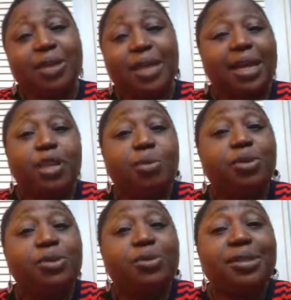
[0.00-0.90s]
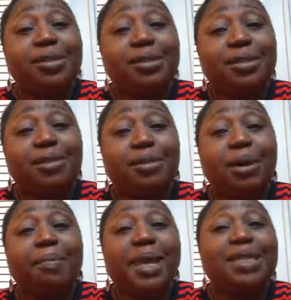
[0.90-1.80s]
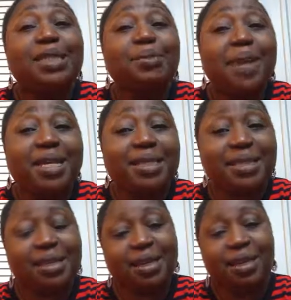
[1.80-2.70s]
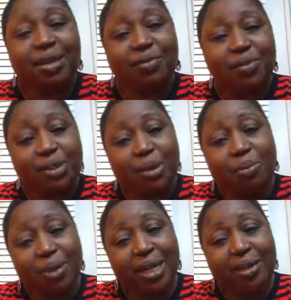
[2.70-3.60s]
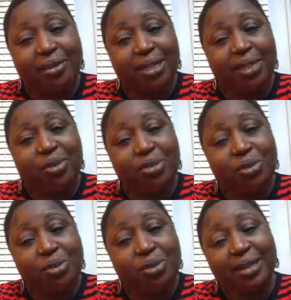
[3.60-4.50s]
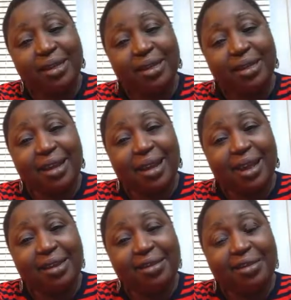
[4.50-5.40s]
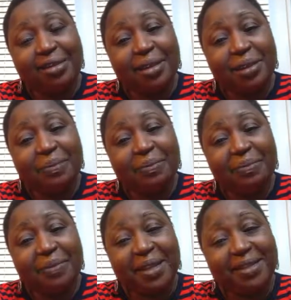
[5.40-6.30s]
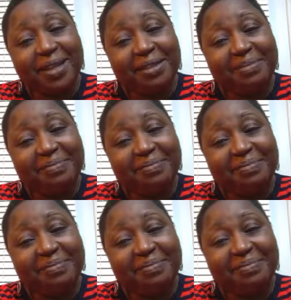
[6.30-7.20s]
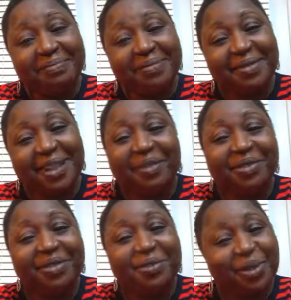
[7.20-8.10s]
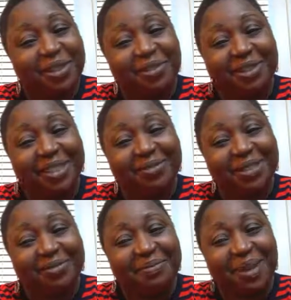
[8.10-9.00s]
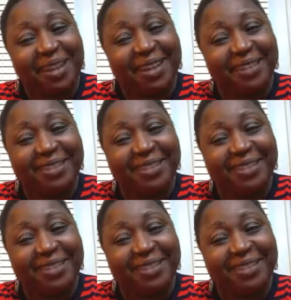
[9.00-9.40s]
any opportunity to make space for someone else, that you do it. And that's it. Have a wonderful evening. Bye.